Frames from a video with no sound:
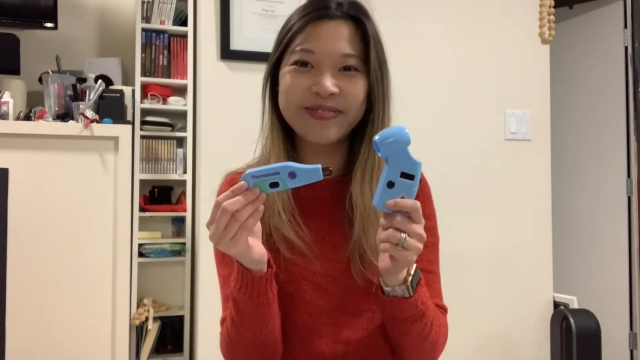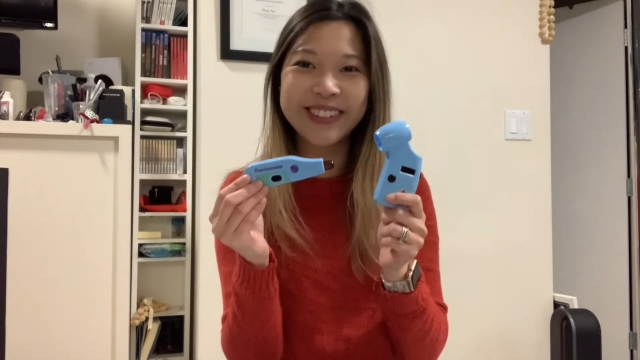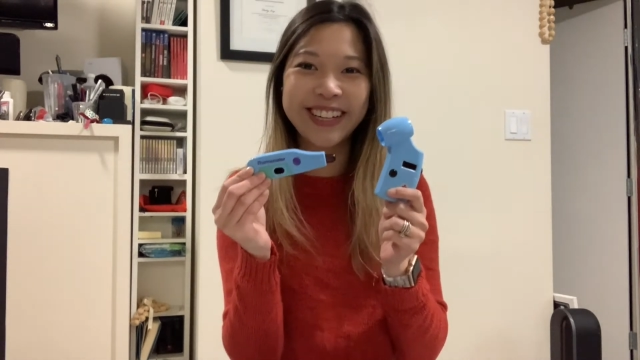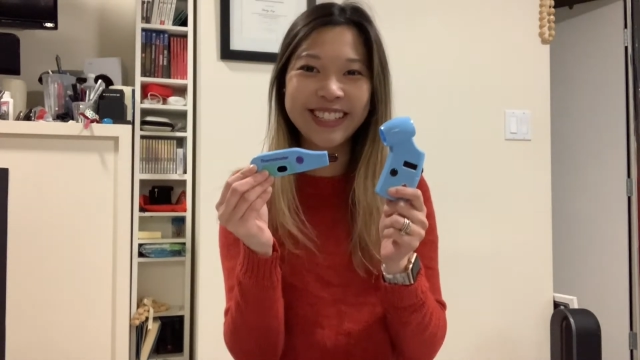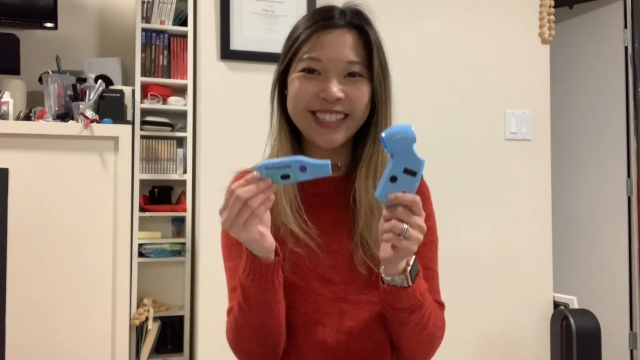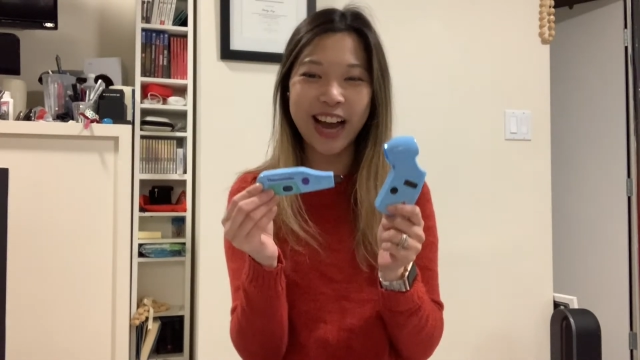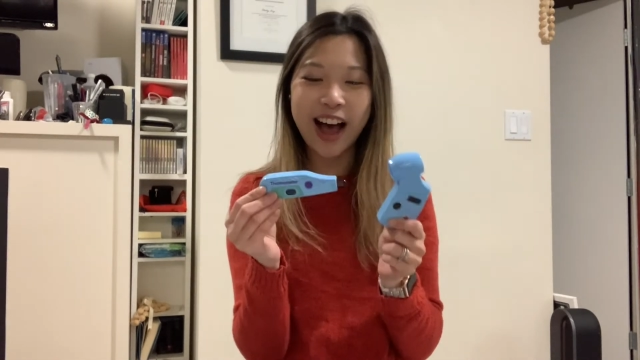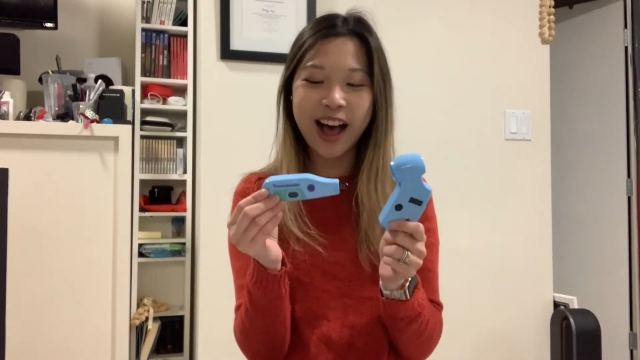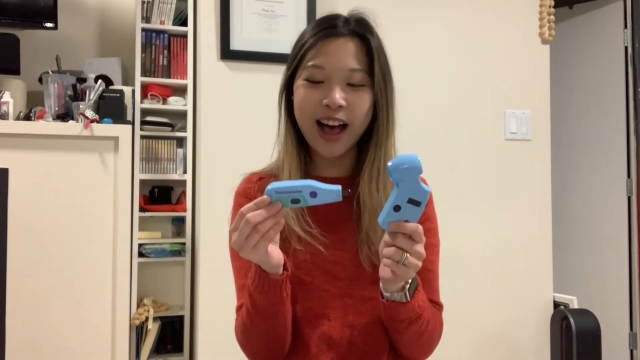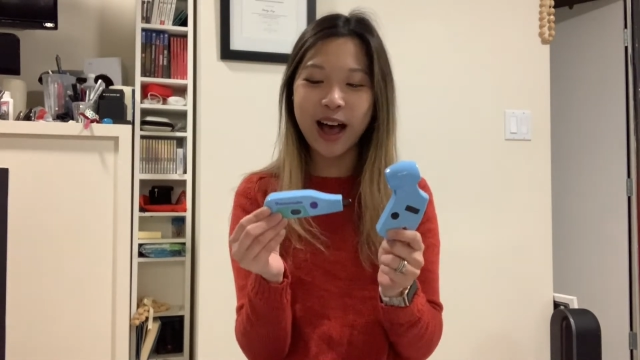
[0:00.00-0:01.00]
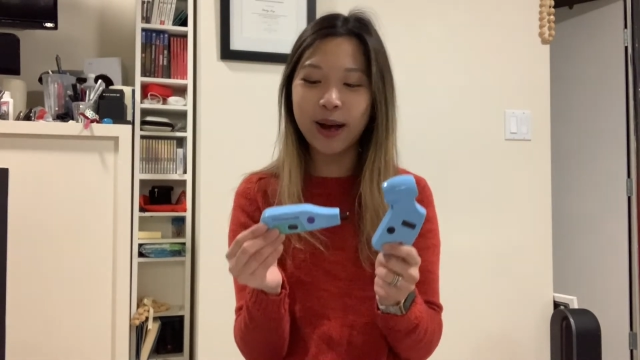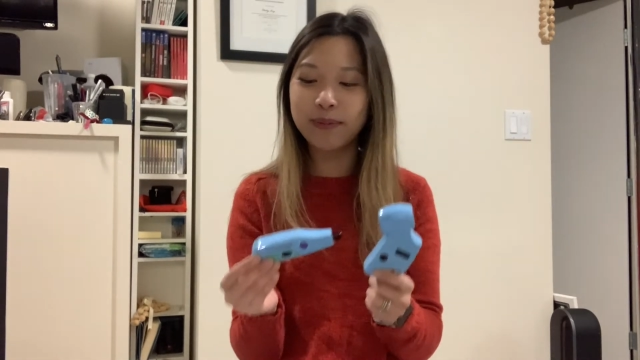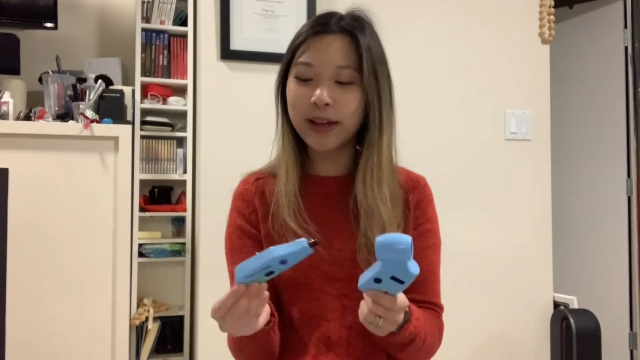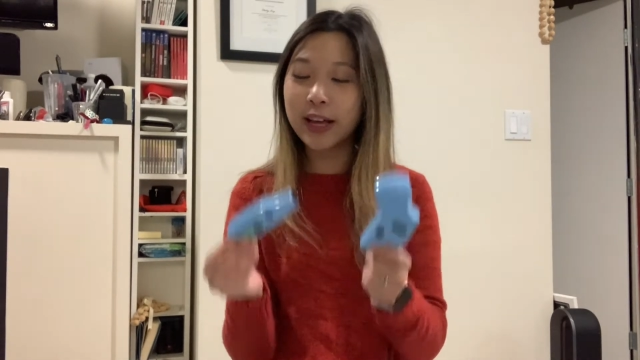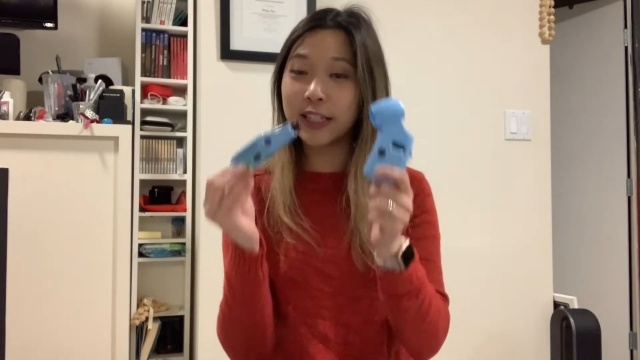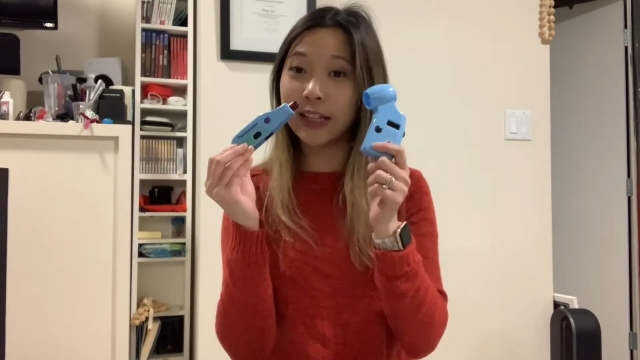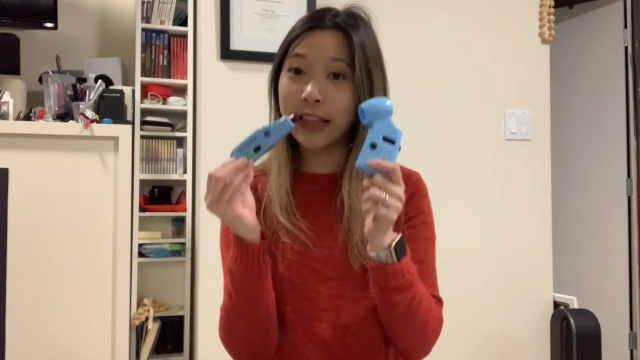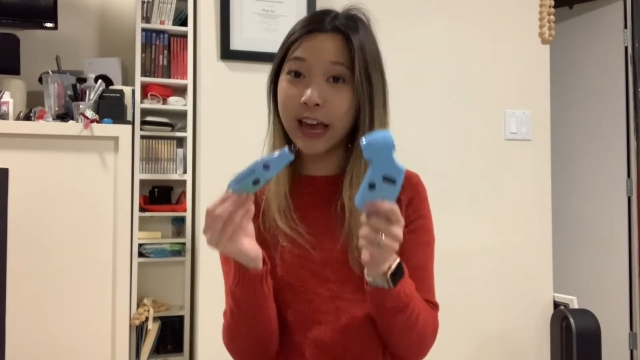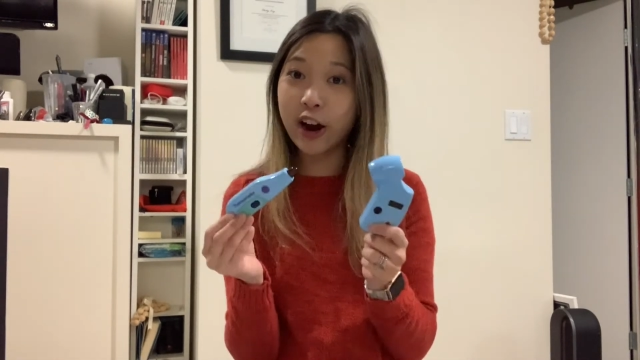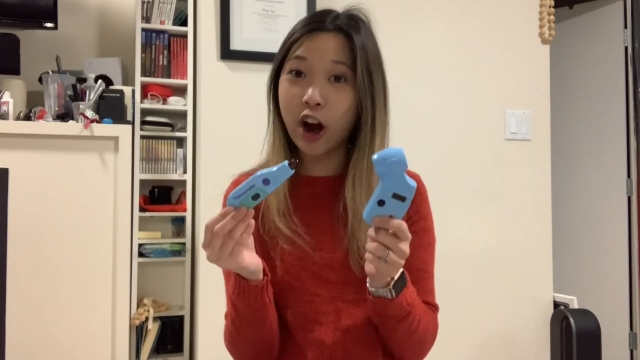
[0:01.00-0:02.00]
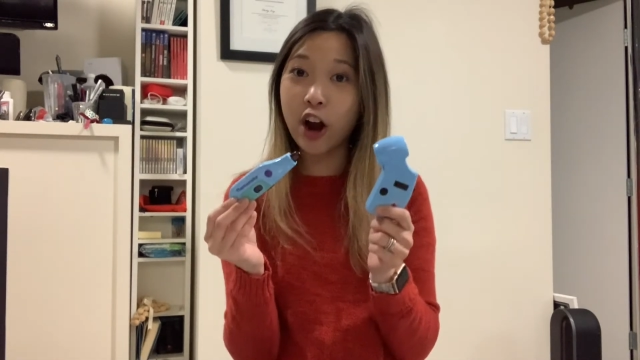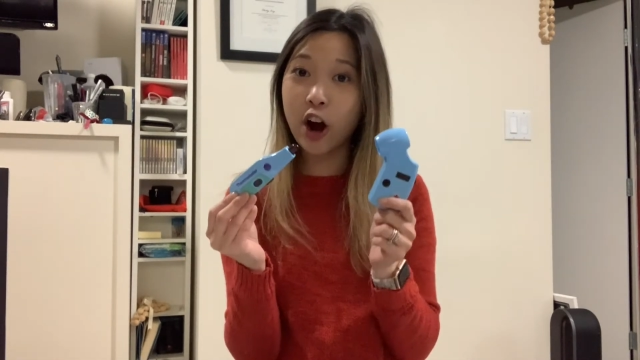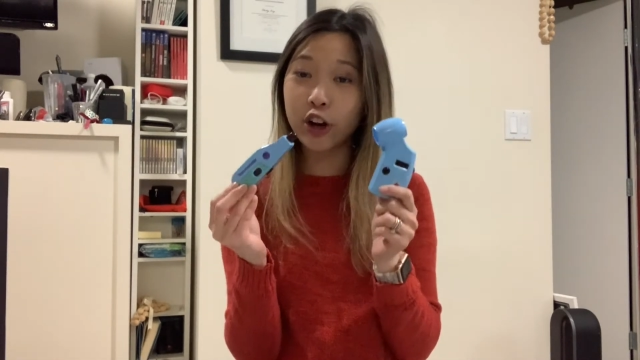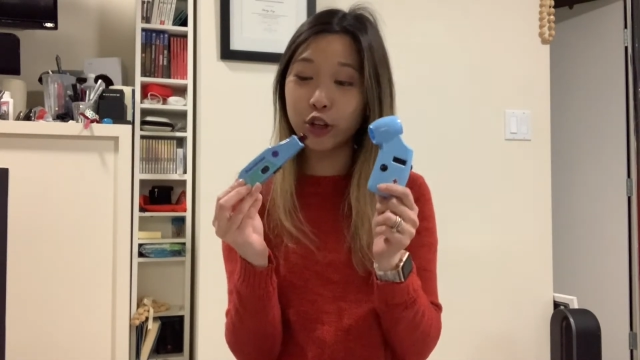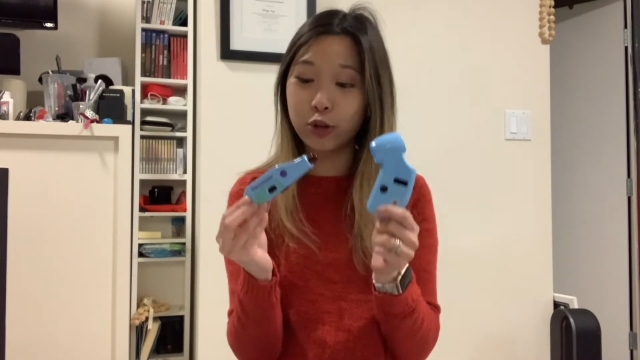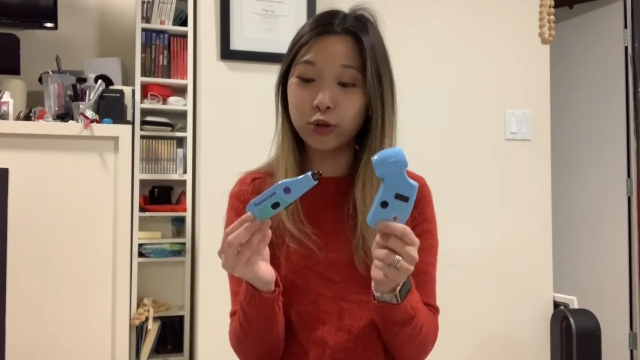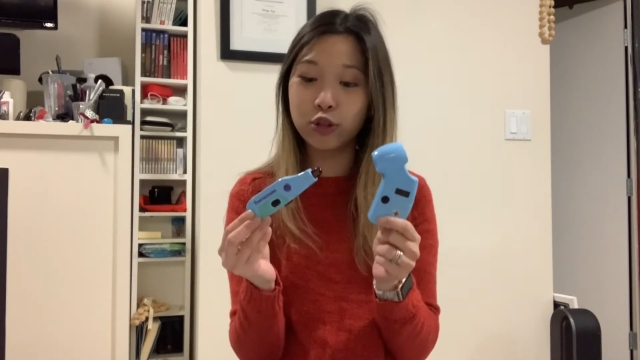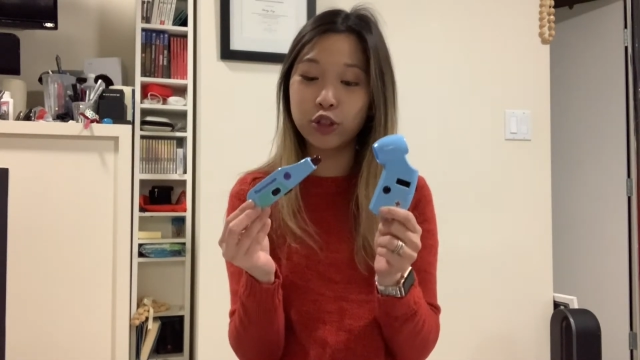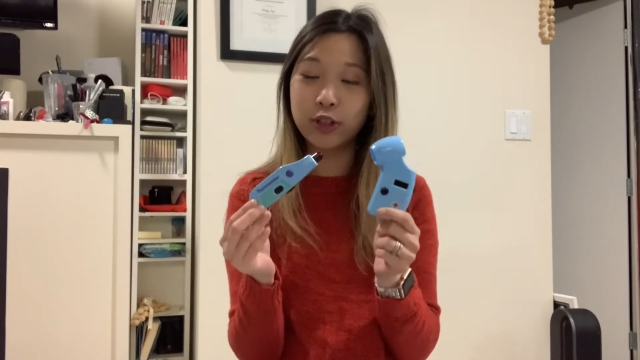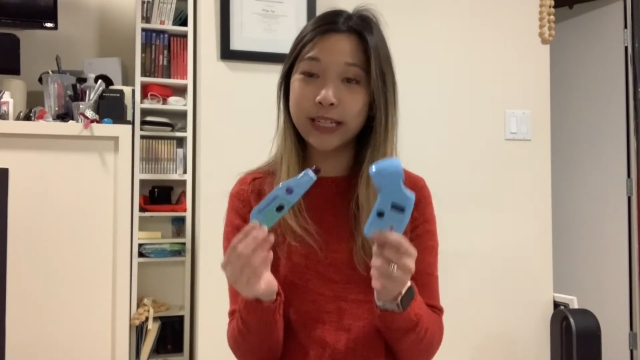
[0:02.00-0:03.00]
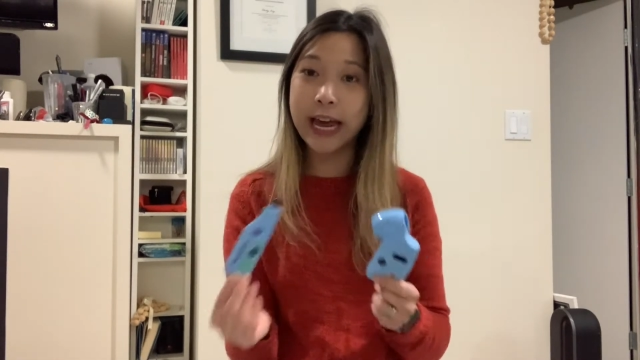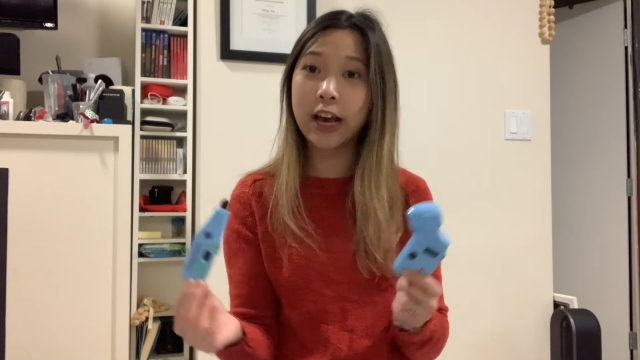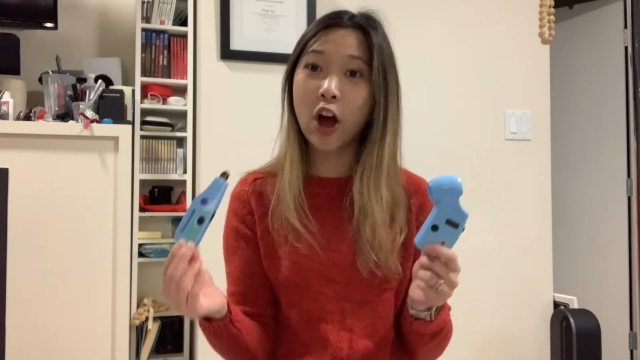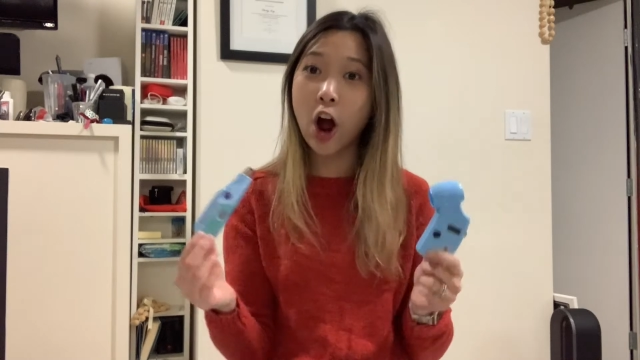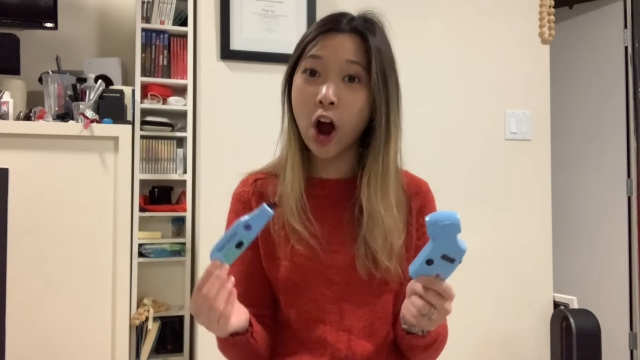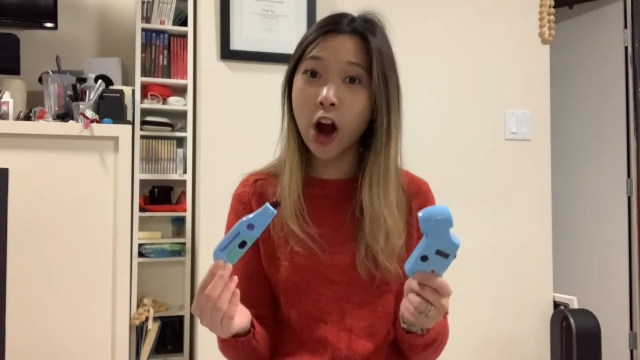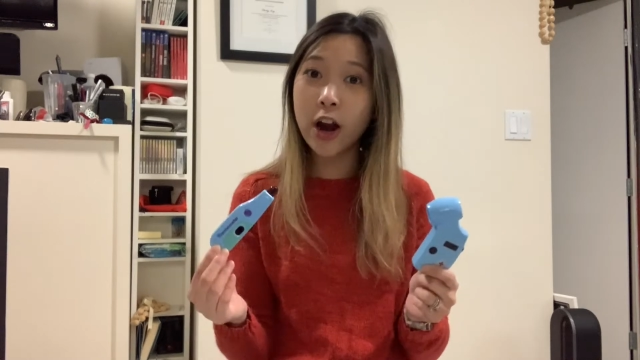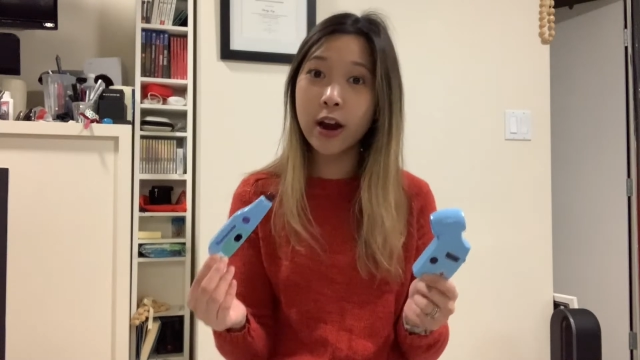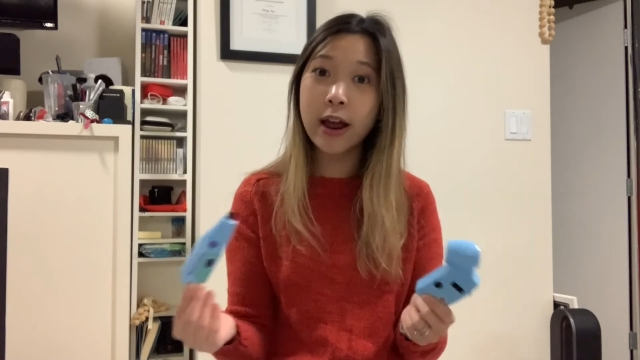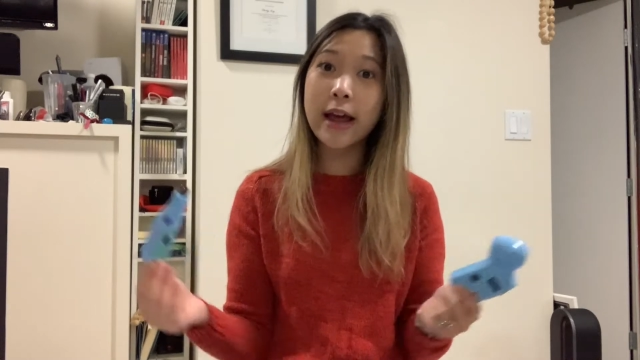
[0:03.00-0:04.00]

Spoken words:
Good job. So they are used to take our